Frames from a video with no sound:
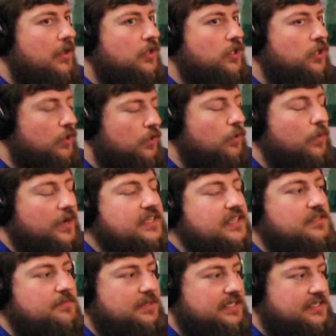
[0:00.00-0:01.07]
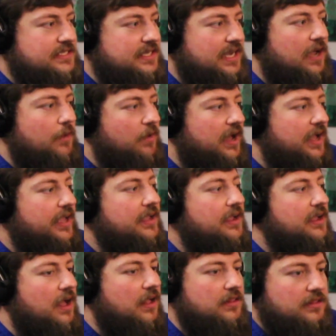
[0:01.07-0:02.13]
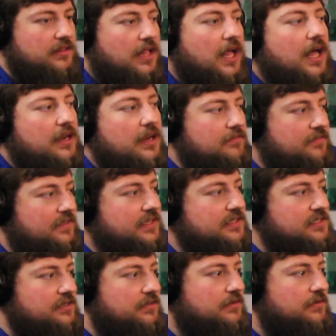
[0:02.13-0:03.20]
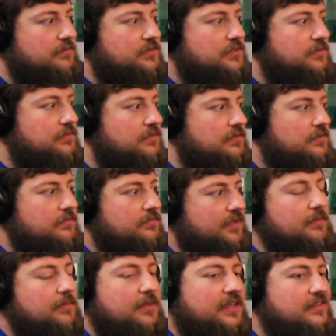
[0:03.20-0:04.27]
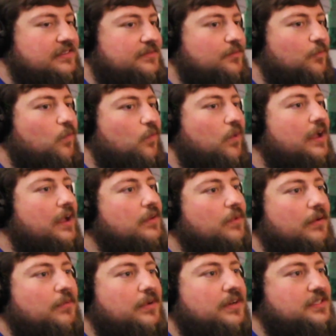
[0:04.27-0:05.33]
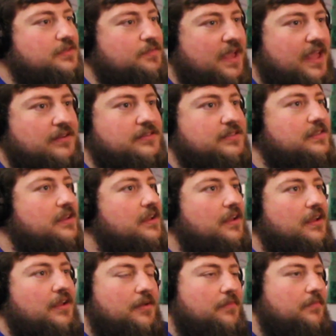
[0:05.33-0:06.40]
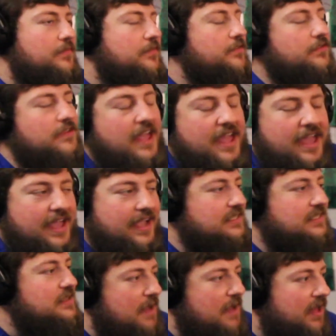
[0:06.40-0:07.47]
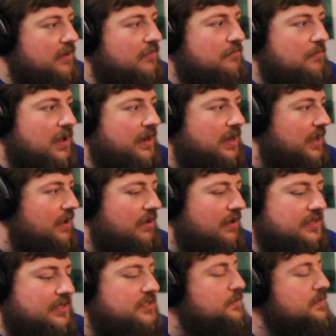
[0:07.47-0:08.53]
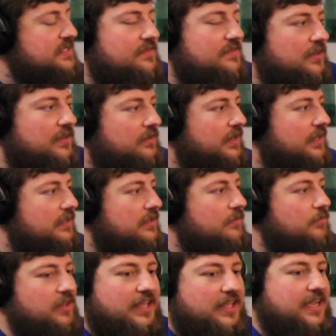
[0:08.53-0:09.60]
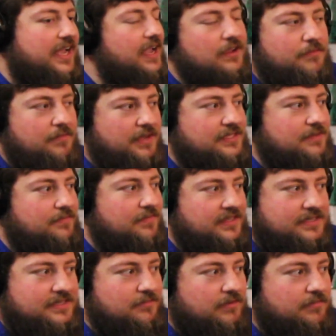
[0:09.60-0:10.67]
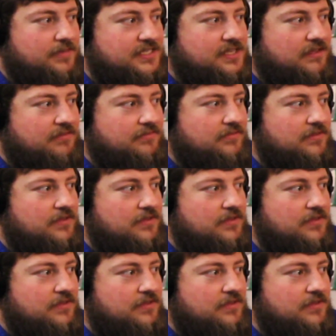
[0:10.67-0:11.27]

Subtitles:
you're going to be DIYing a lot of things in your homeschool thing, because why do I want to spend X amount of money on a specific curriculum when like I could make something similar myself?